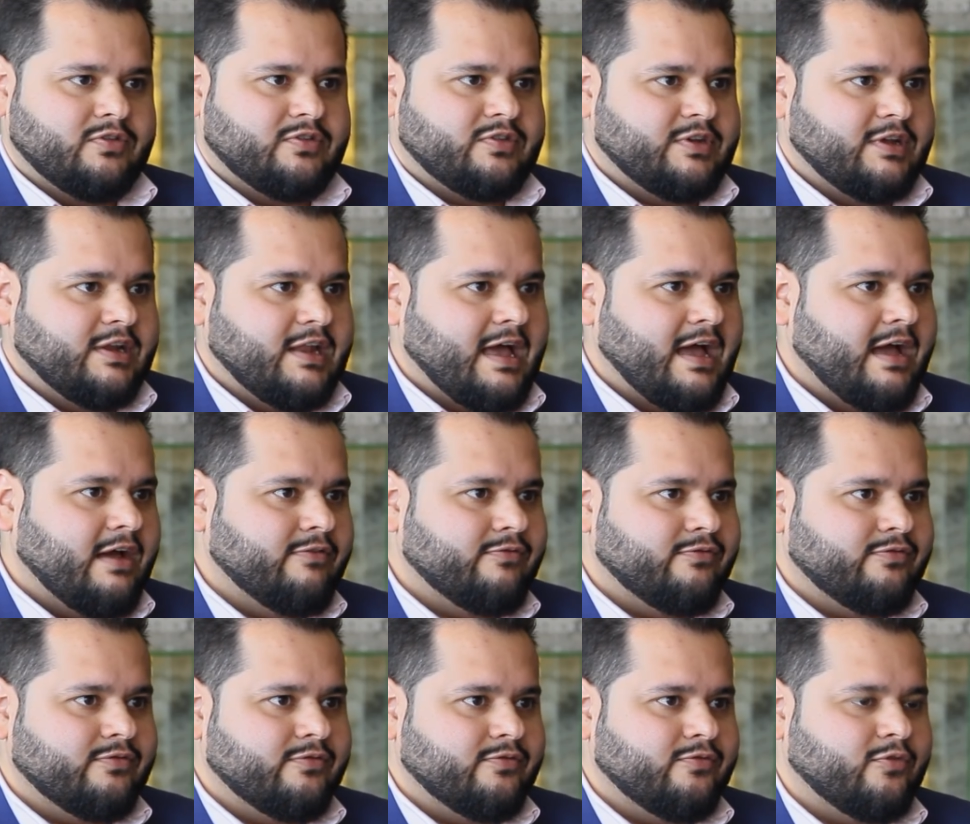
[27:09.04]
you still
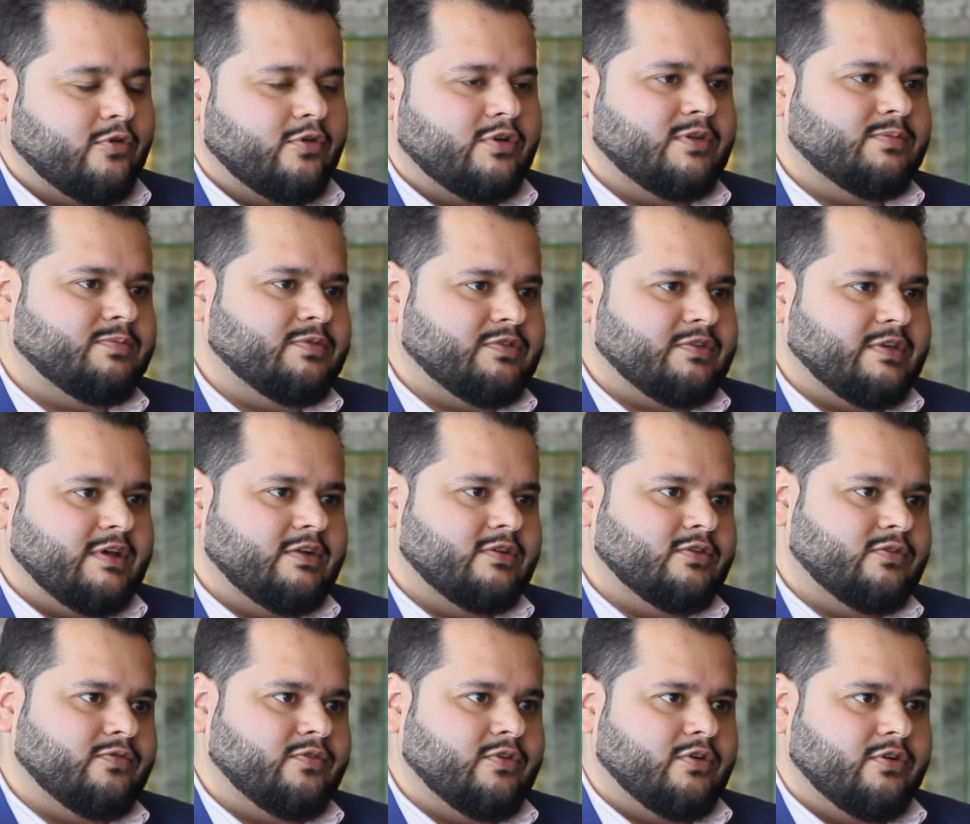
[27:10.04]
have
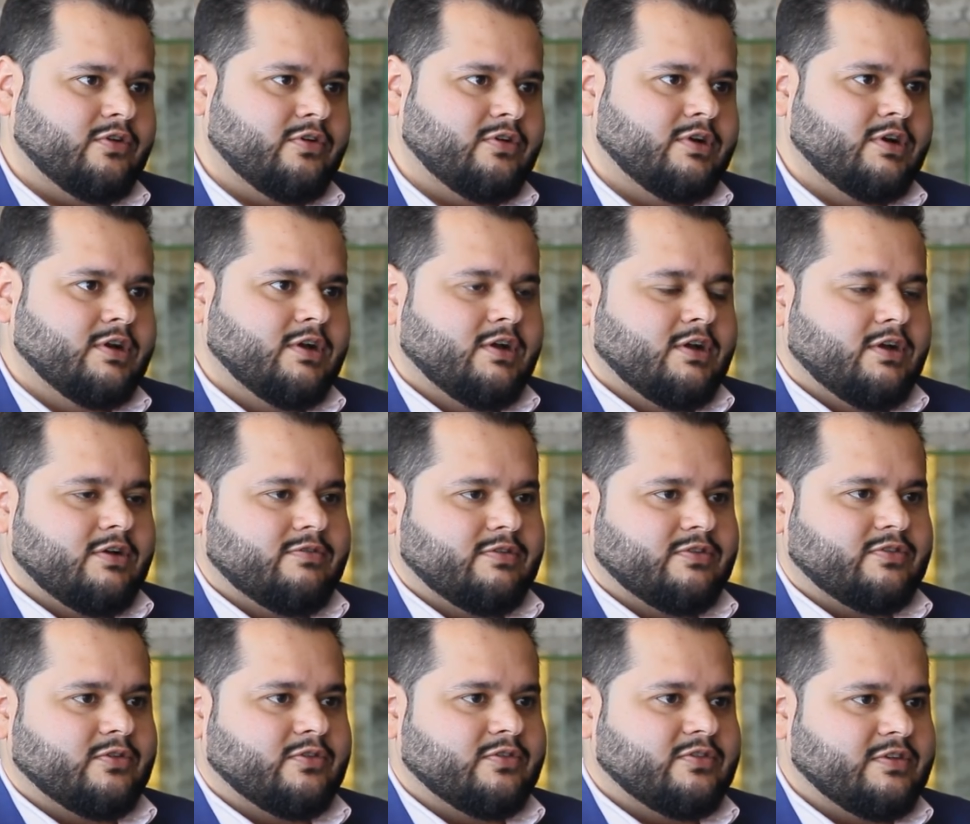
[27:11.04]
40% of your
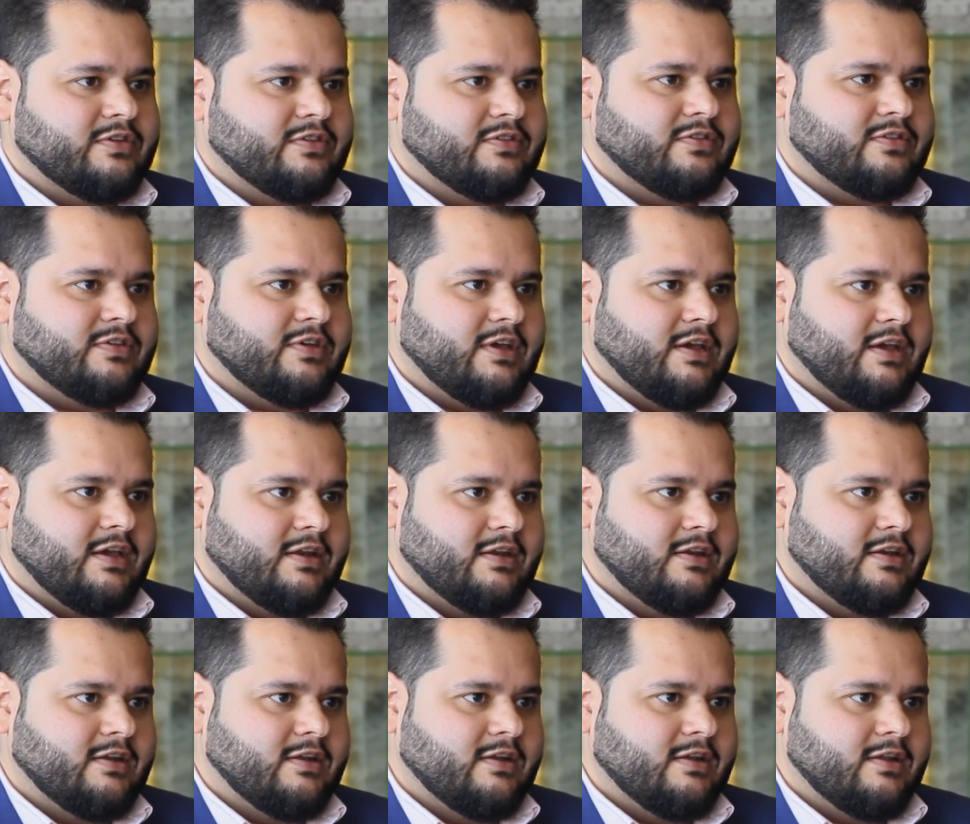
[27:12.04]
resources
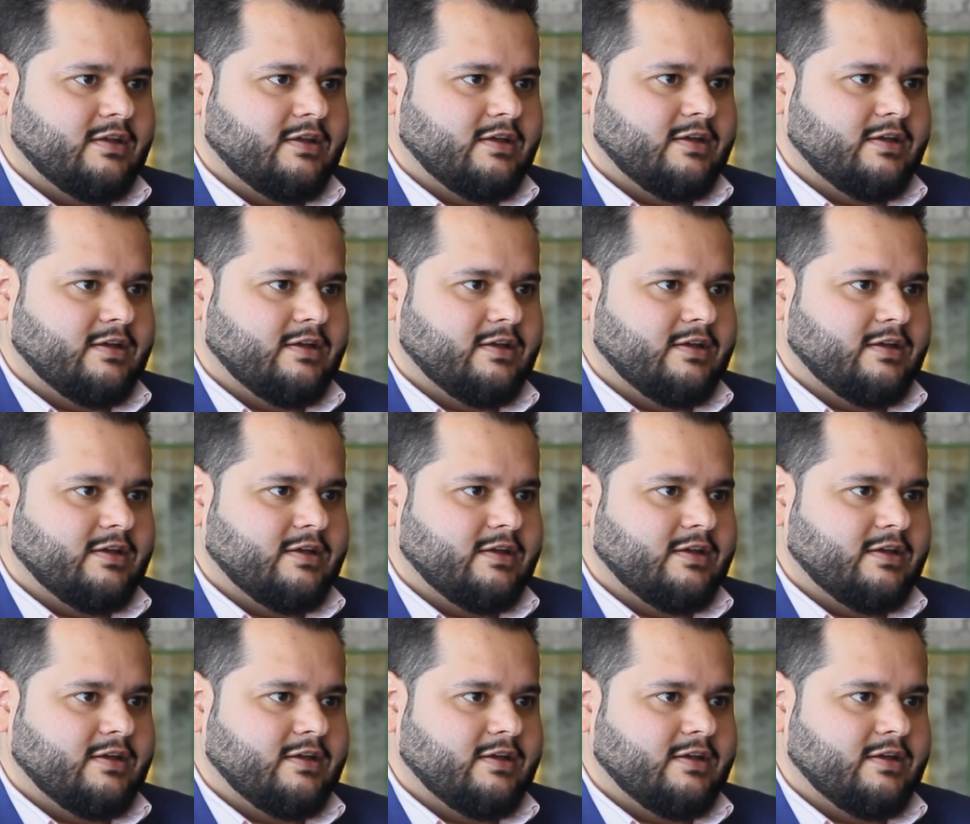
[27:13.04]
in